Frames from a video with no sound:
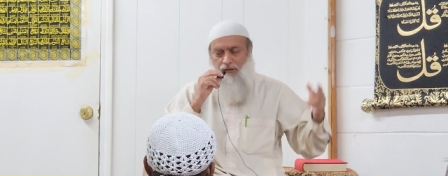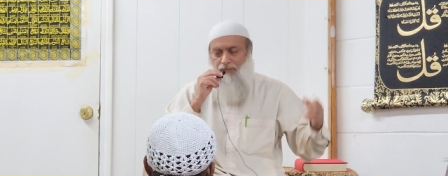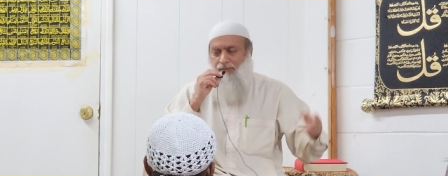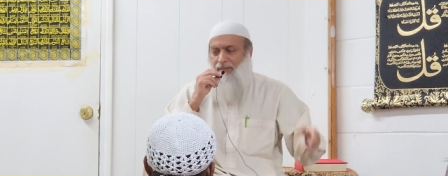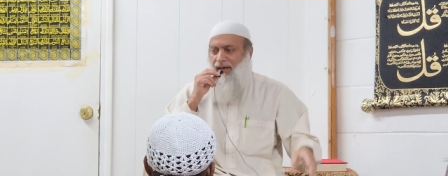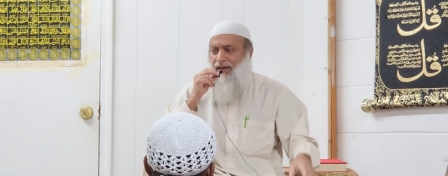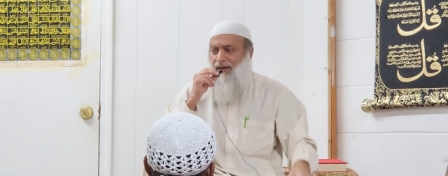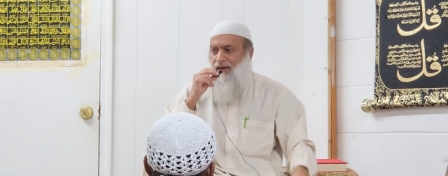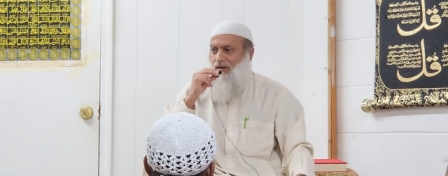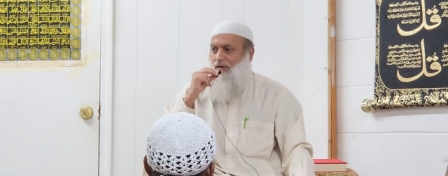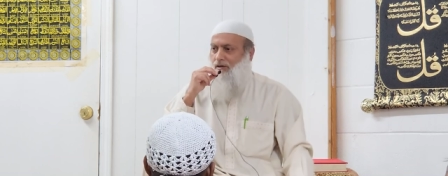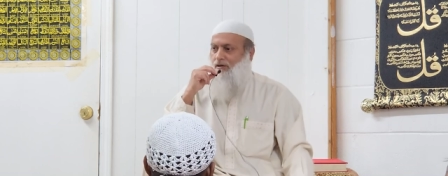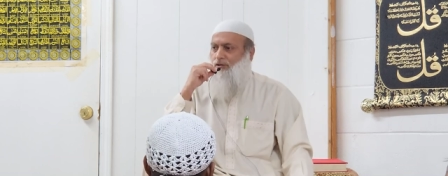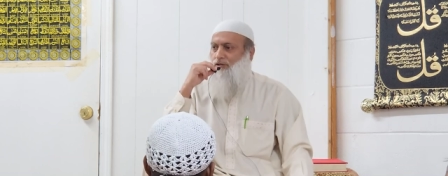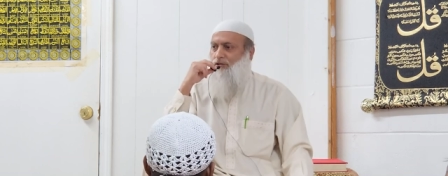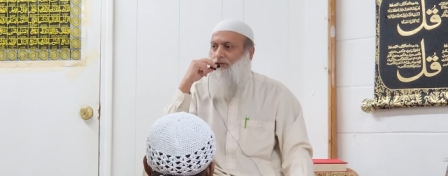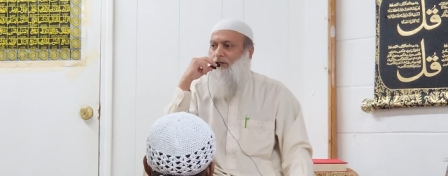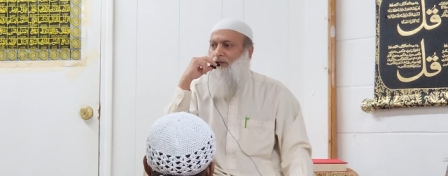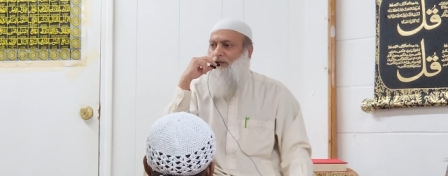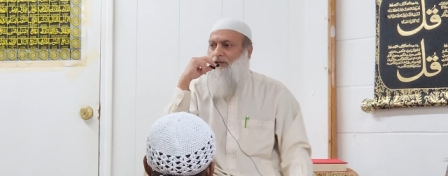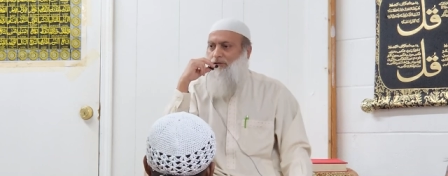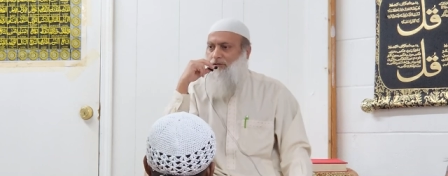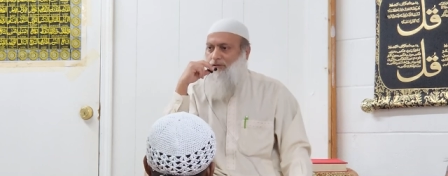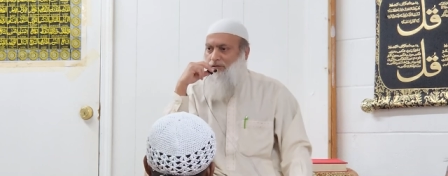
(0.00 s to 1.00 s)
the patent on
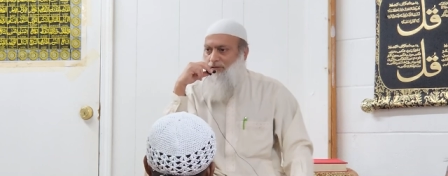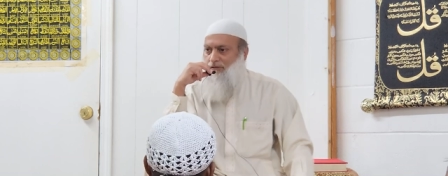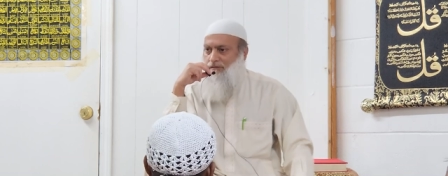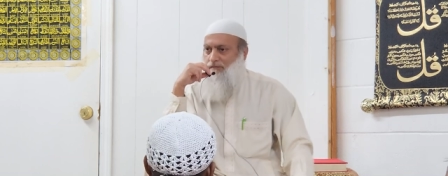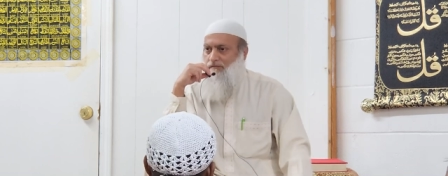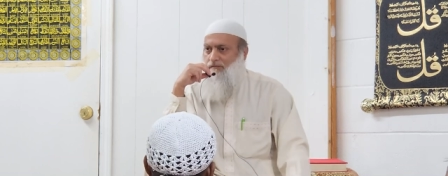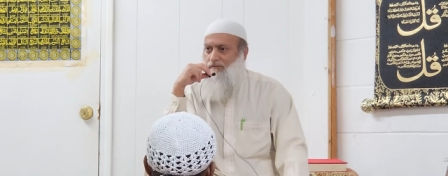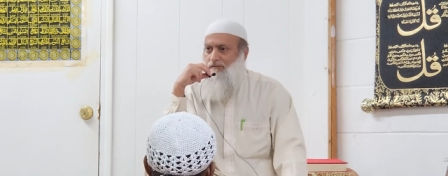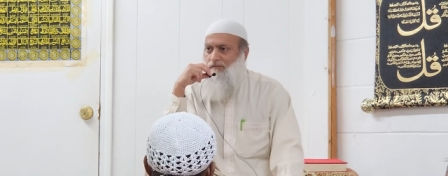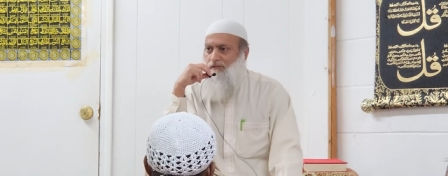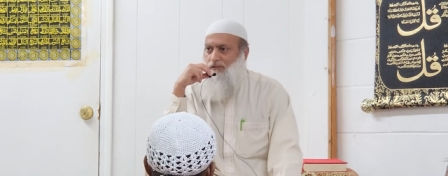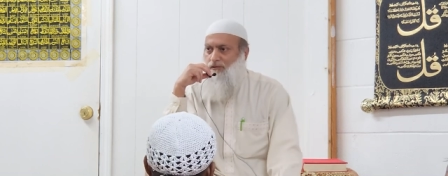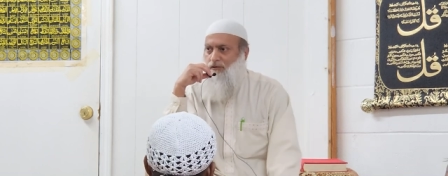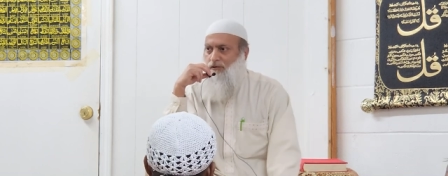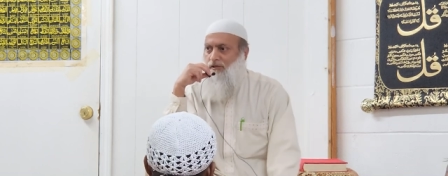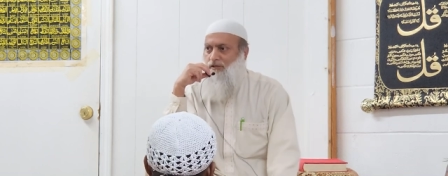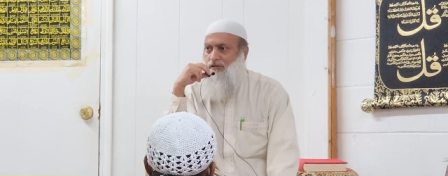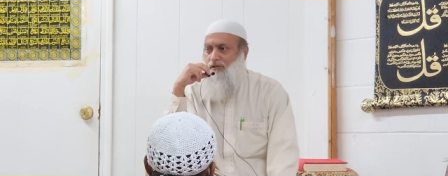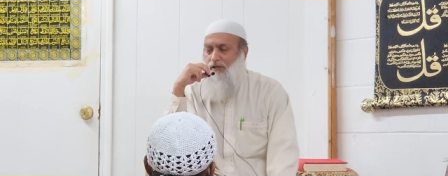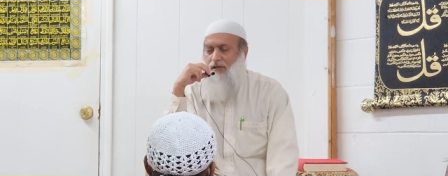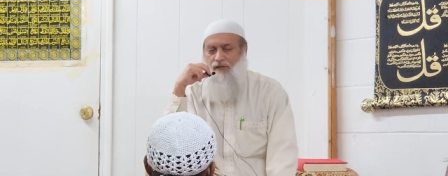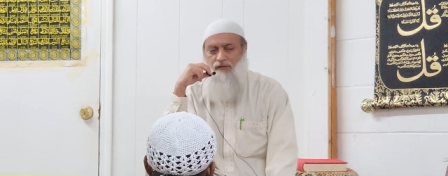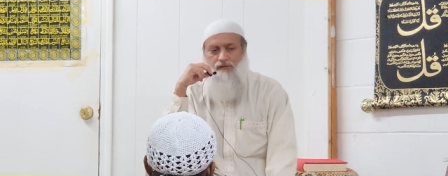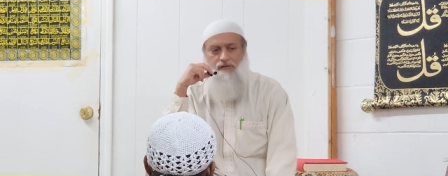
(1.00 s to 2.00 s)
seeds, soy
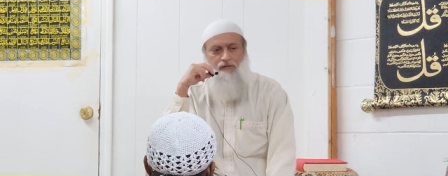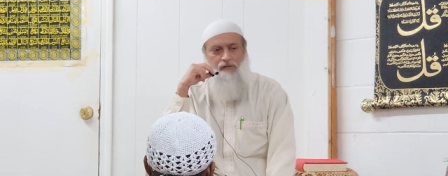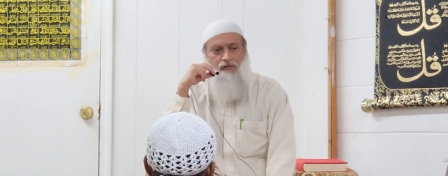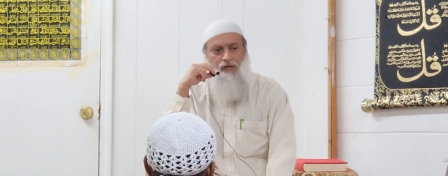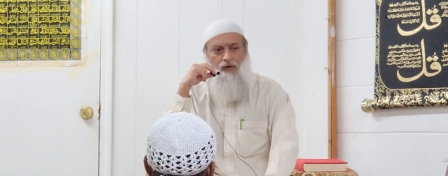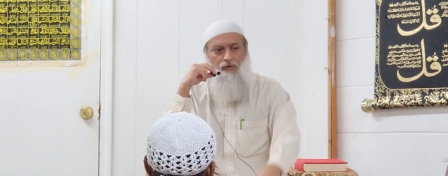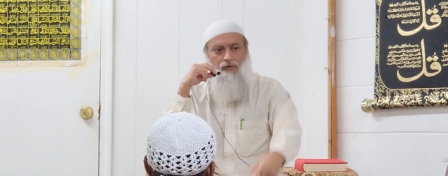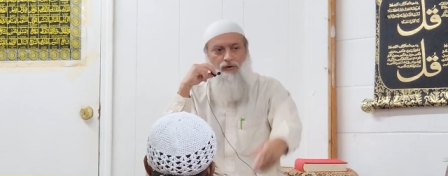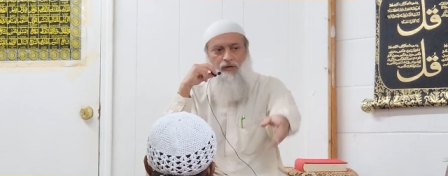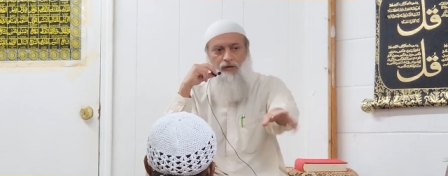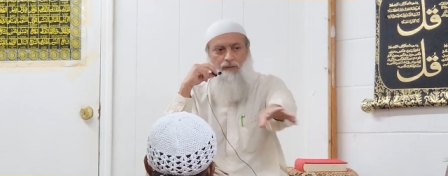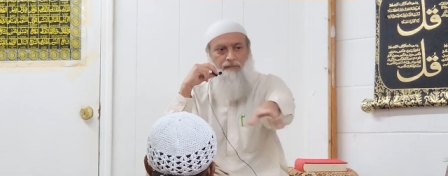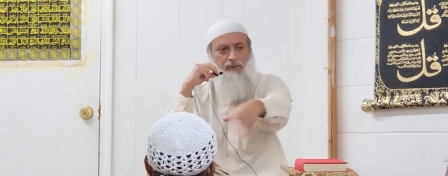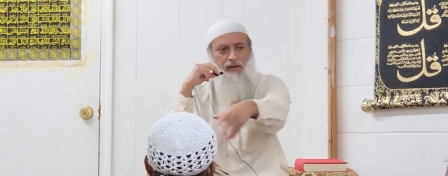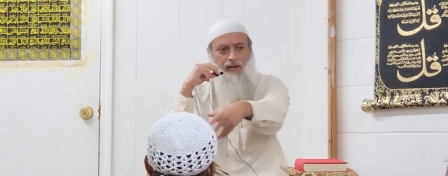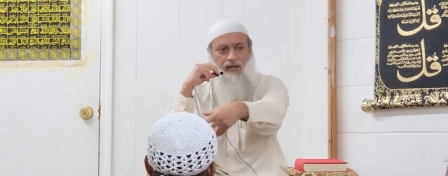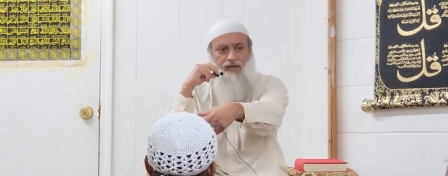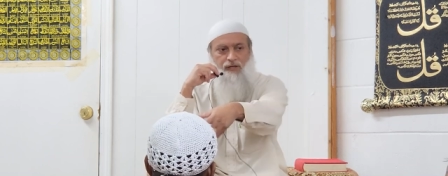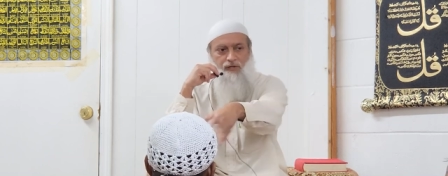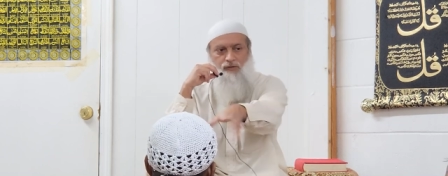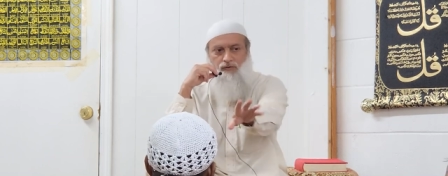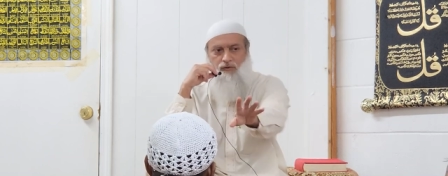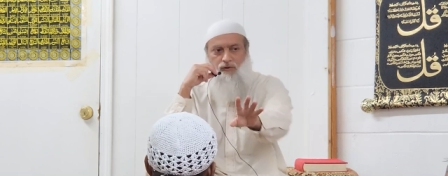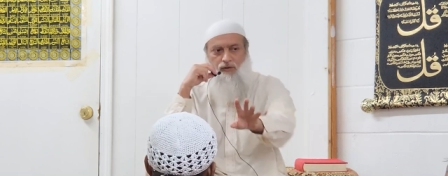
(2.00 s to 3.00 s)
seeds. No one can
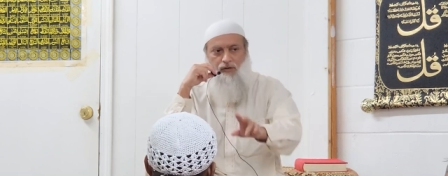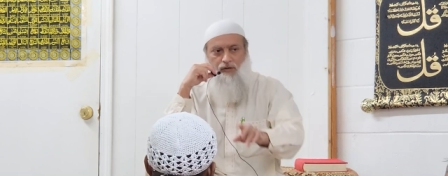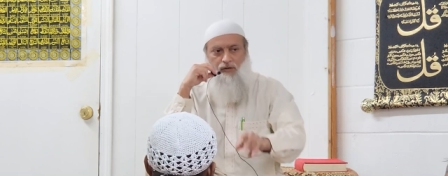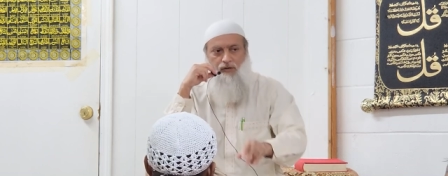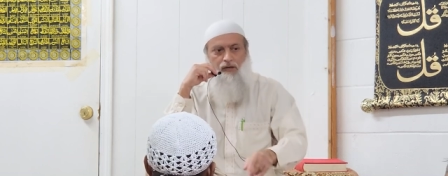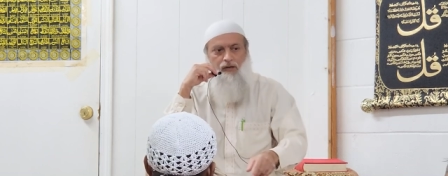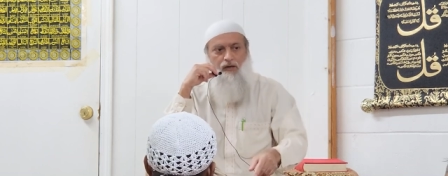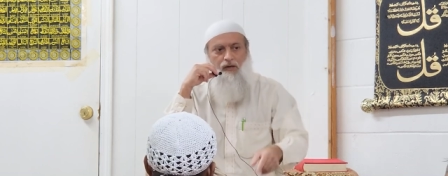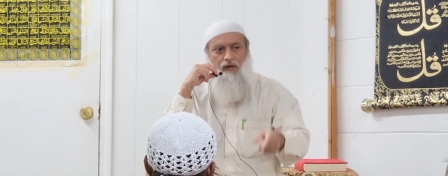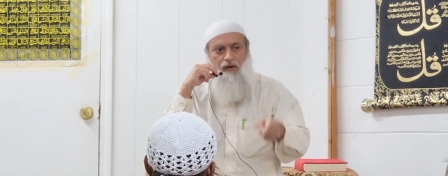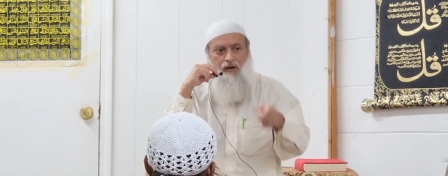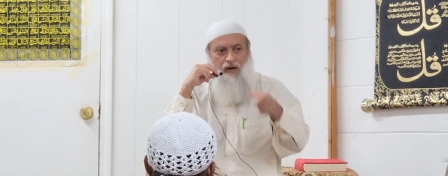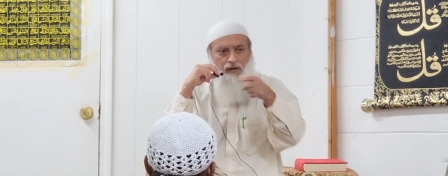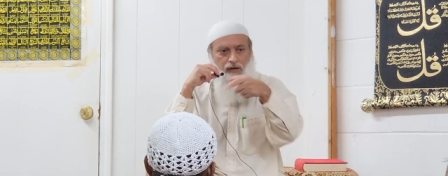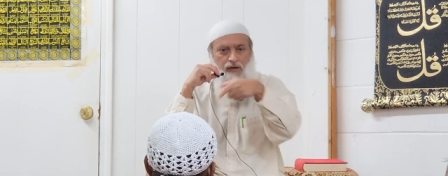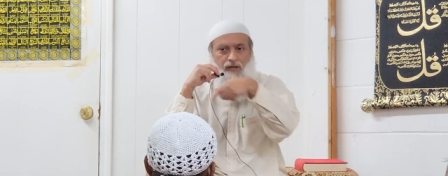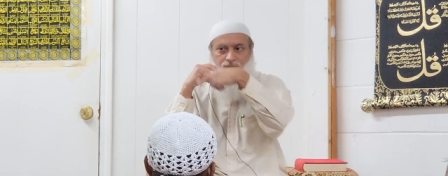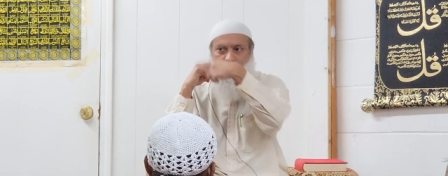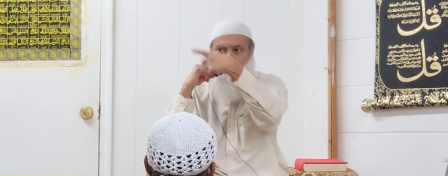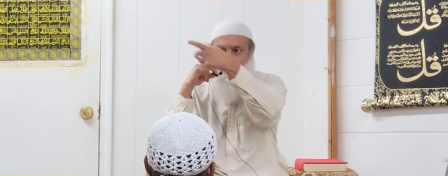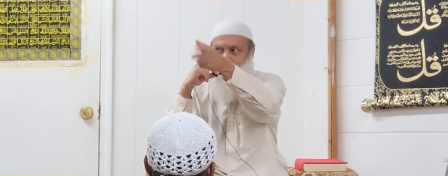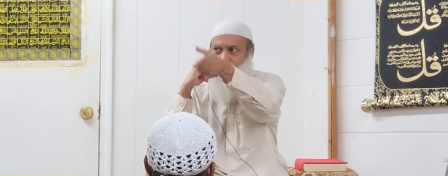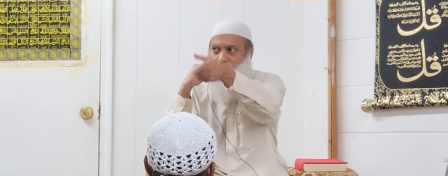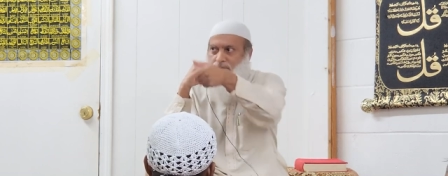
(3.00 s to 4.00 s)
plant soy
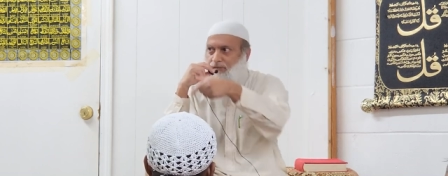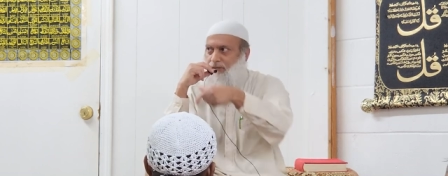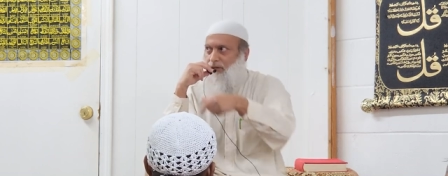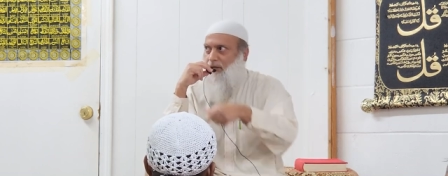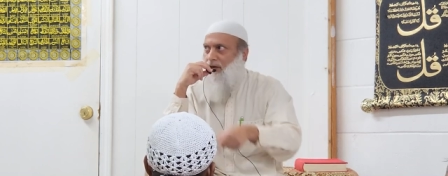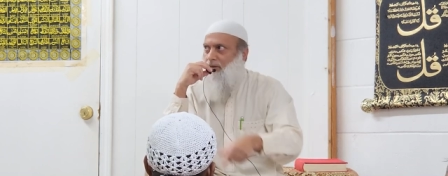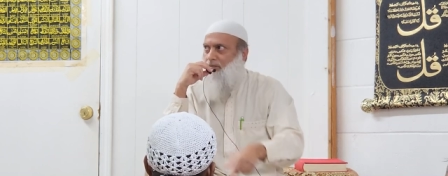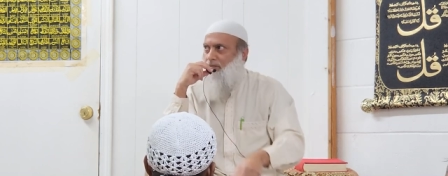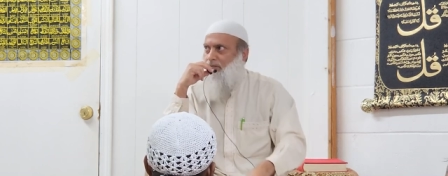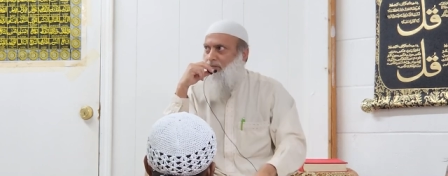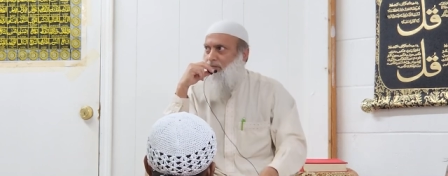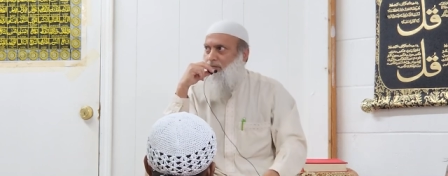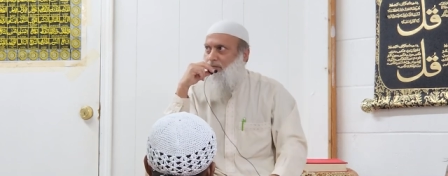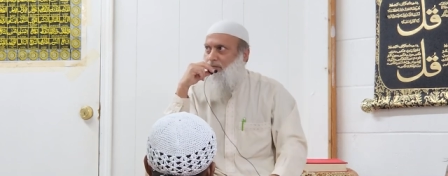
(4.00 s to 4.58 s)
unless it's from them.